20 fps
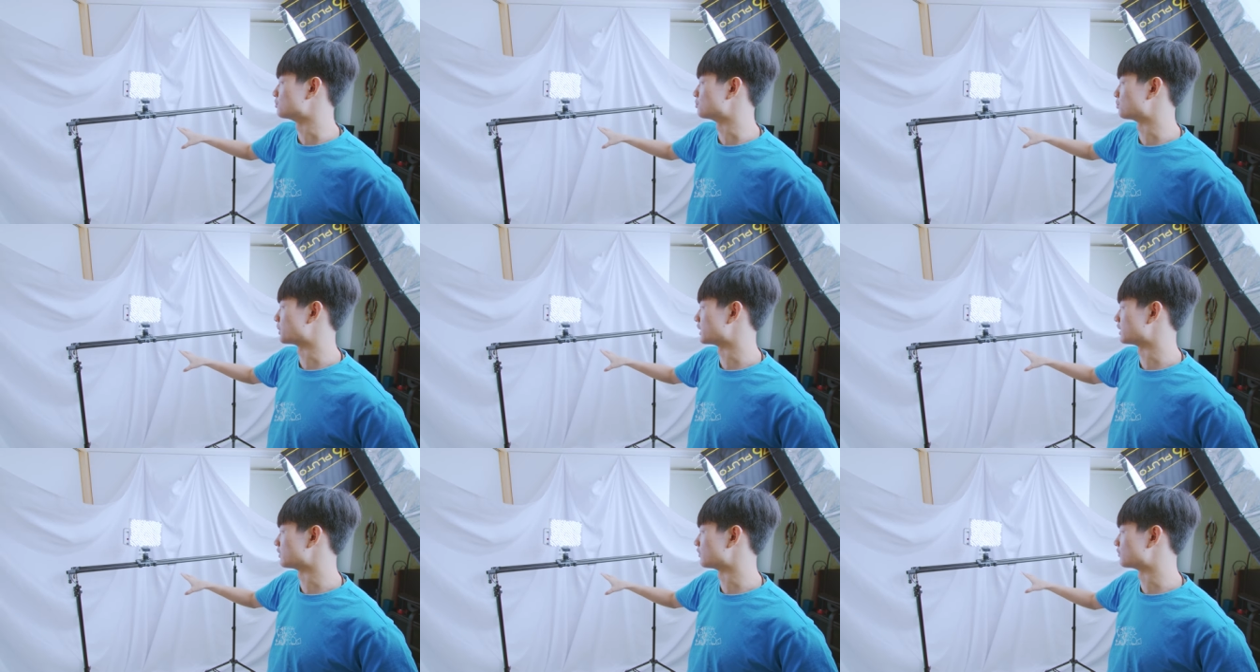
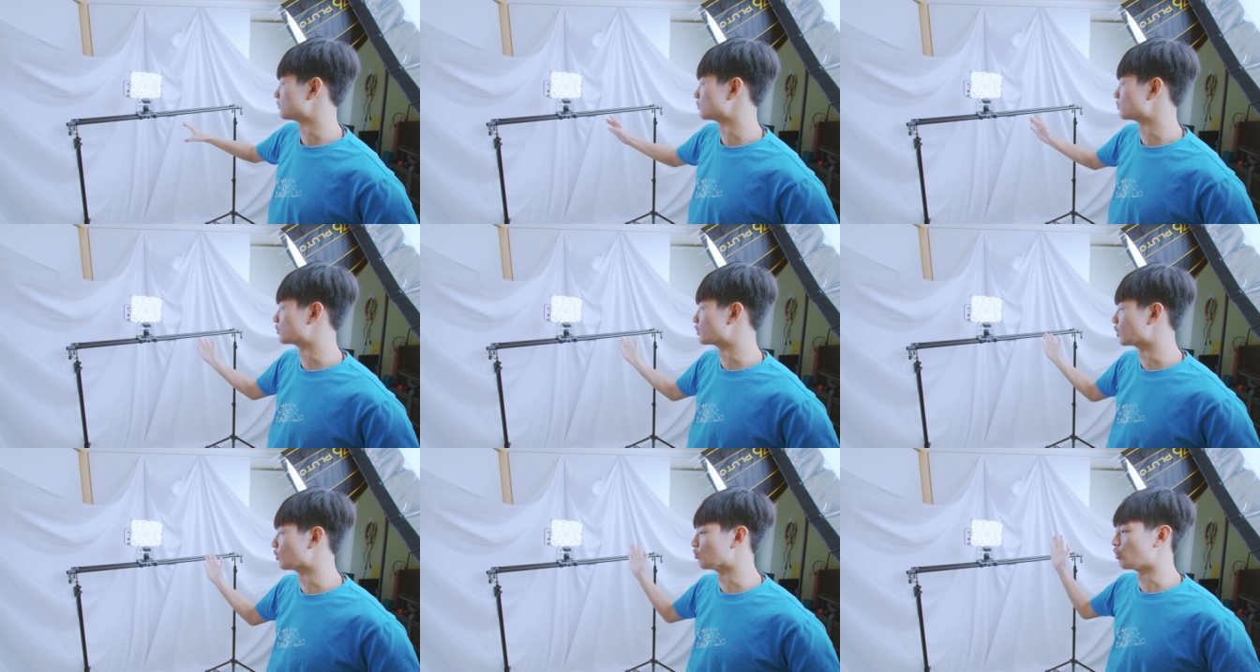But if you
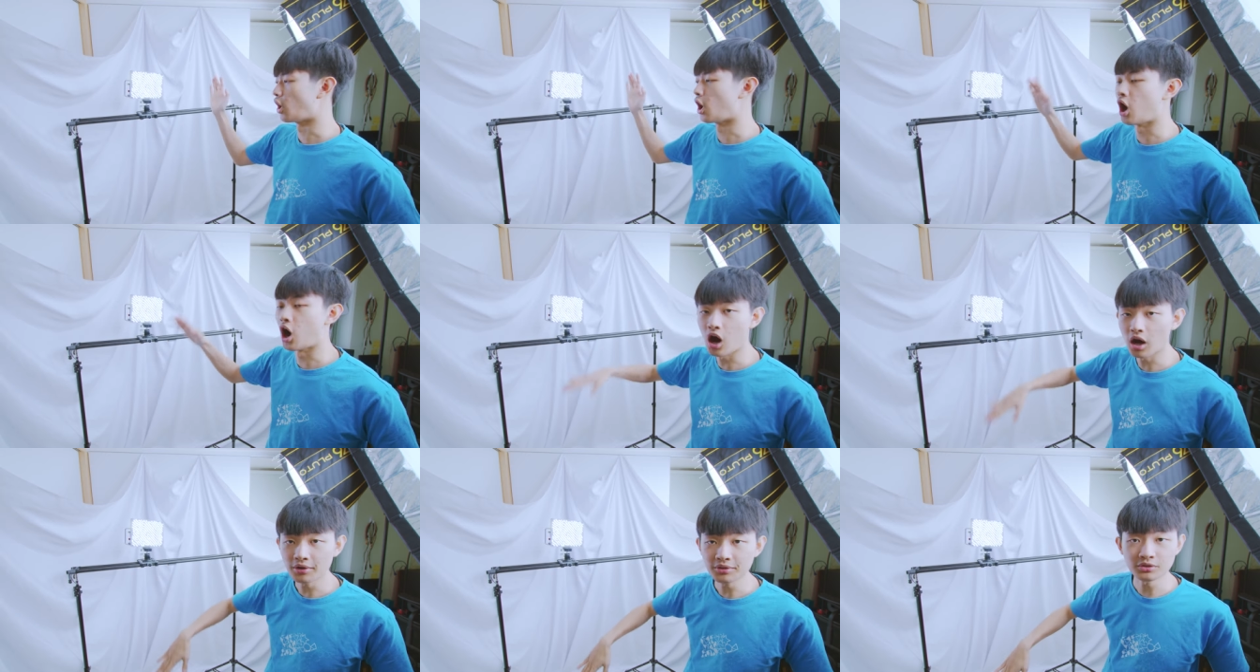go
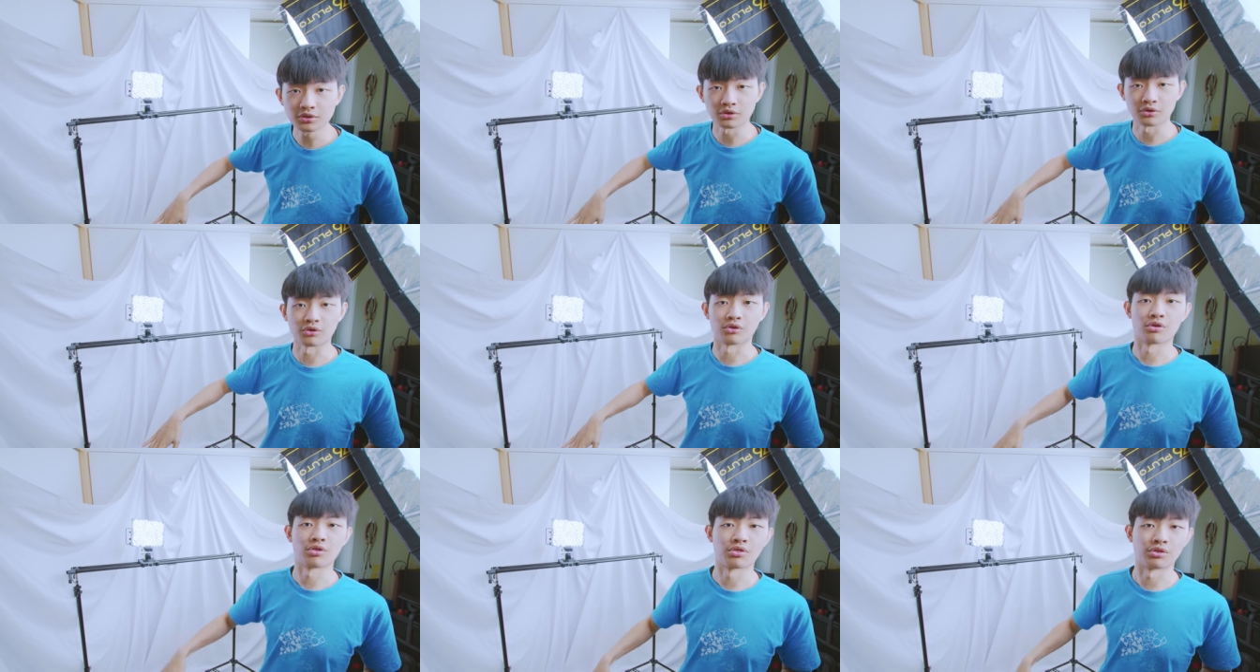
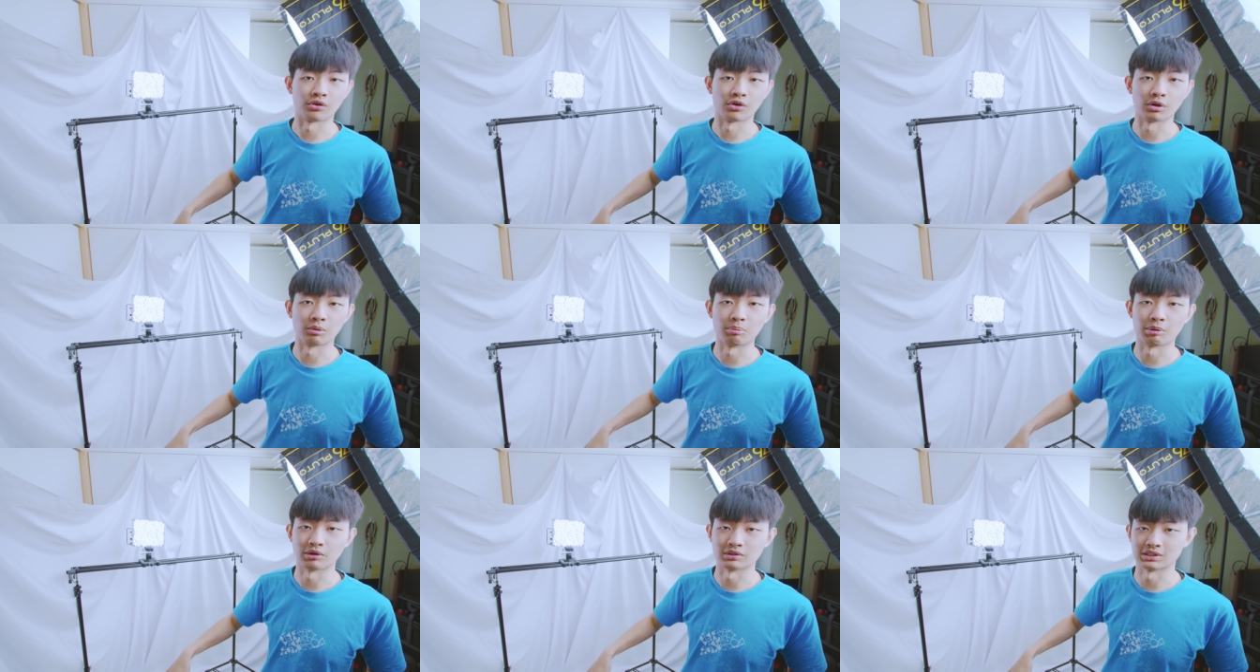under
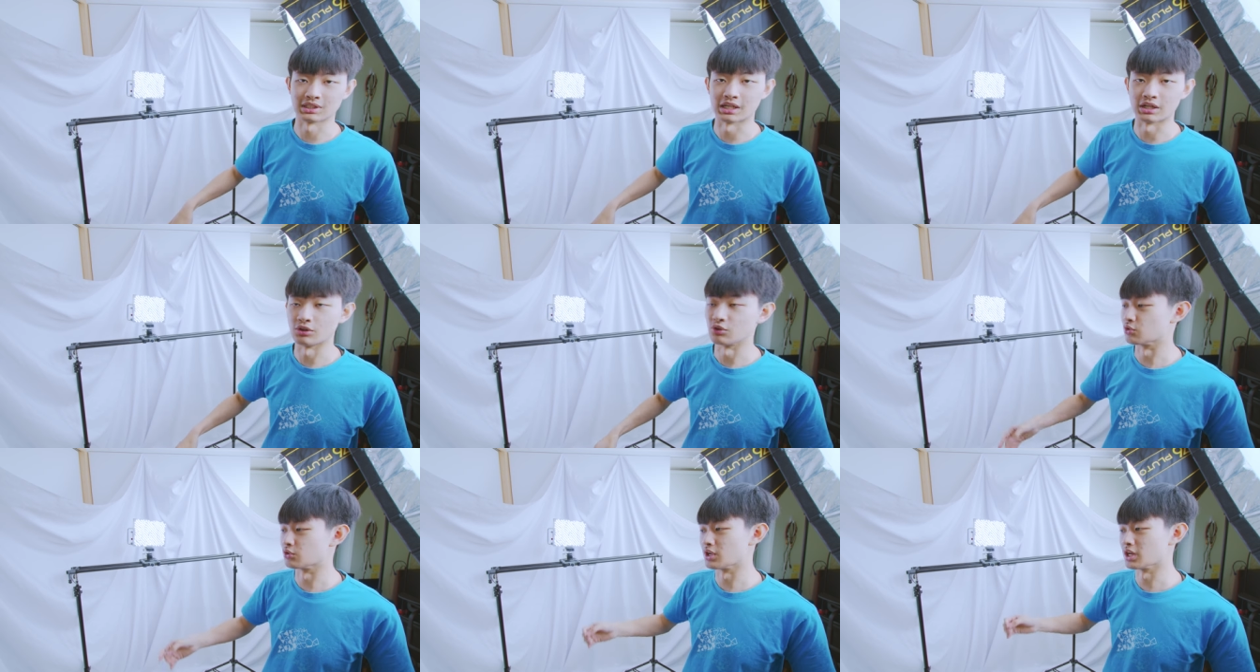thirty
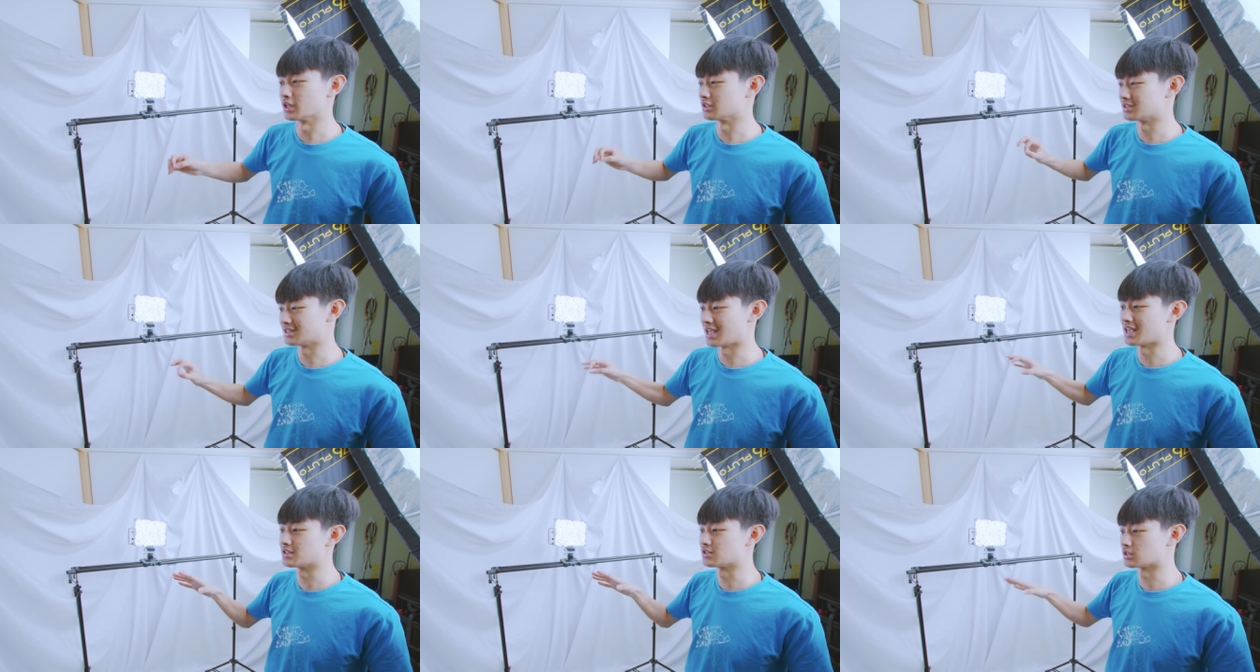percent, you gotta
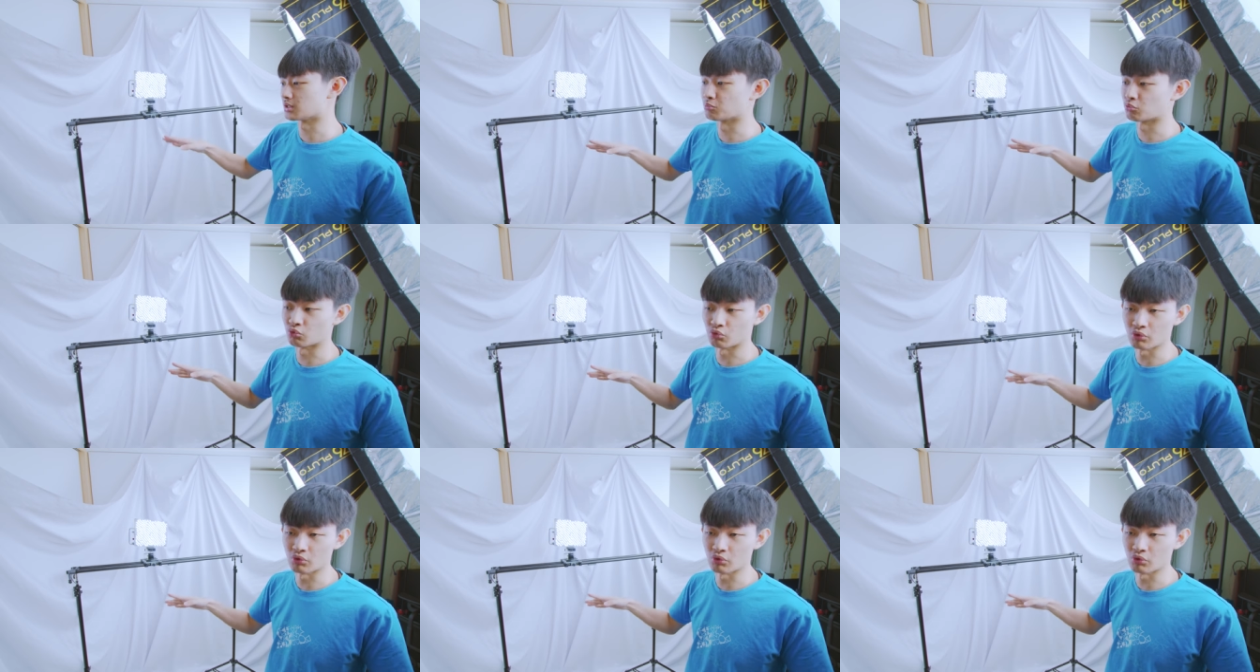take some